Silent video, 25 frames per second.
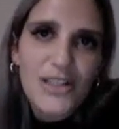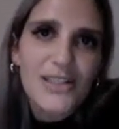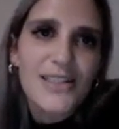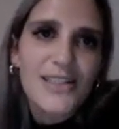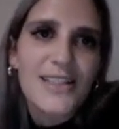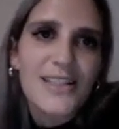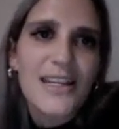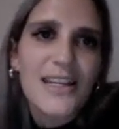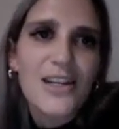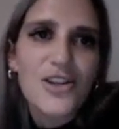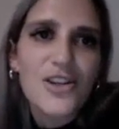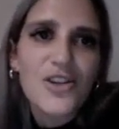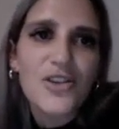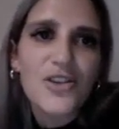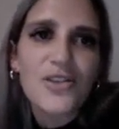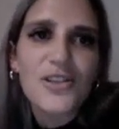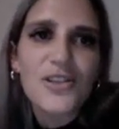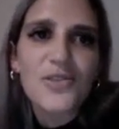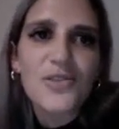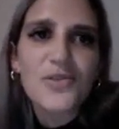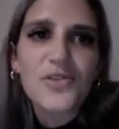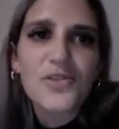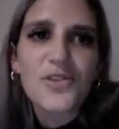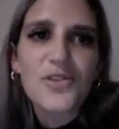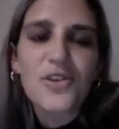Center
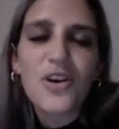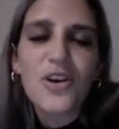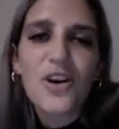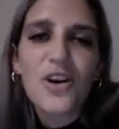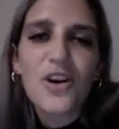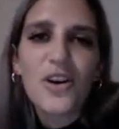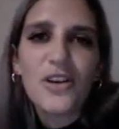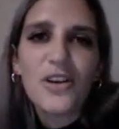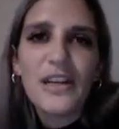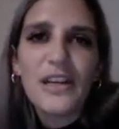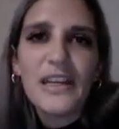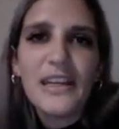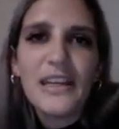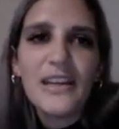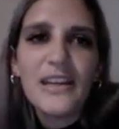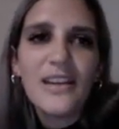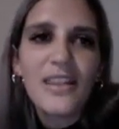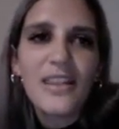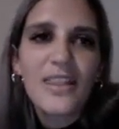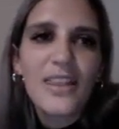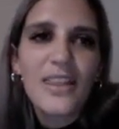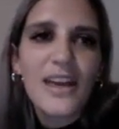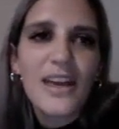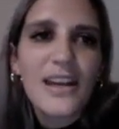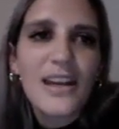is also R-E.
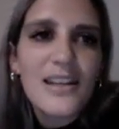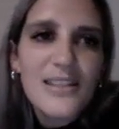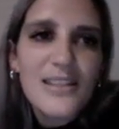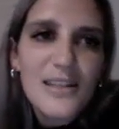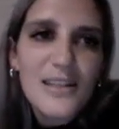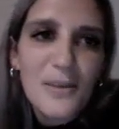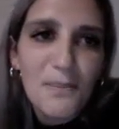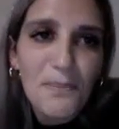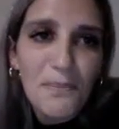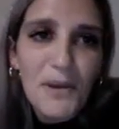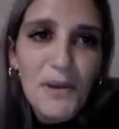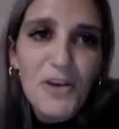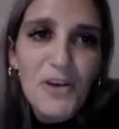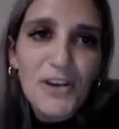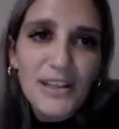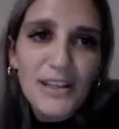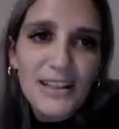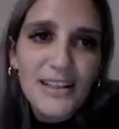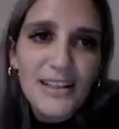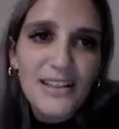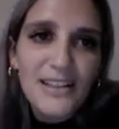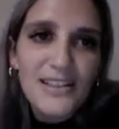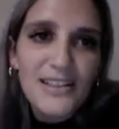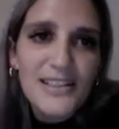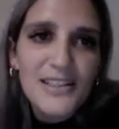That is an
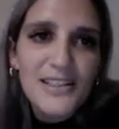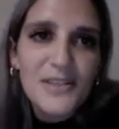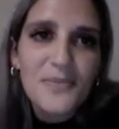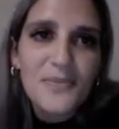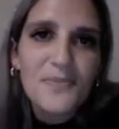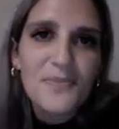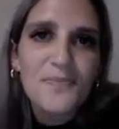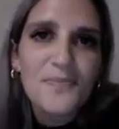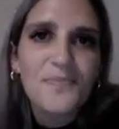Americanism.